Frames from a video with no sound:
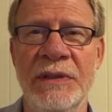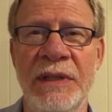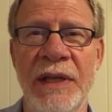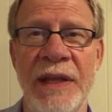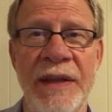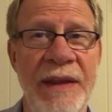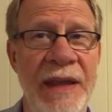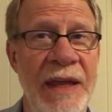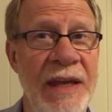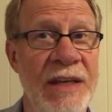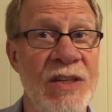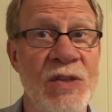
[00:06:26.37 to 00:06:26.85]

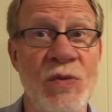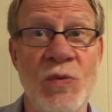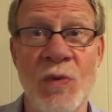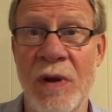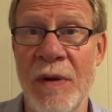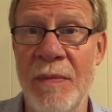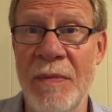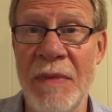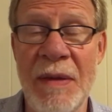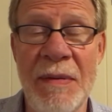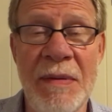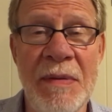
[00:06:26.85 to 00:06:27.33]
and they just
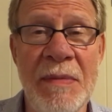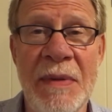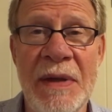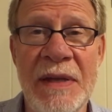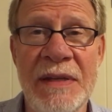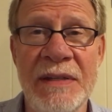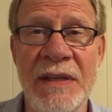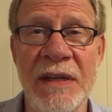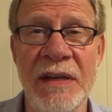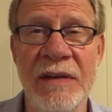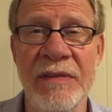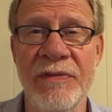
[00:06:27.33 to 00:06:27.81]
want to maybe
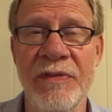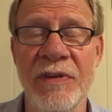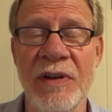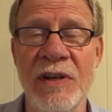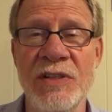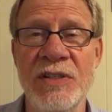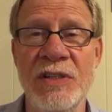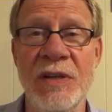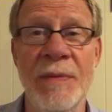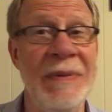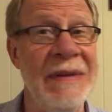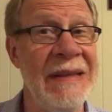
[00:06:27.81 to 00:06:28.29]
maintain a
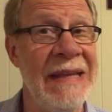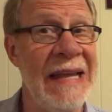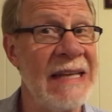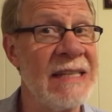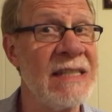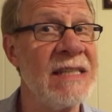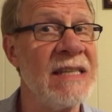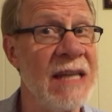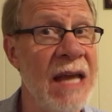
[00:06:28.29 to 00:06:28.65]
friendship and that's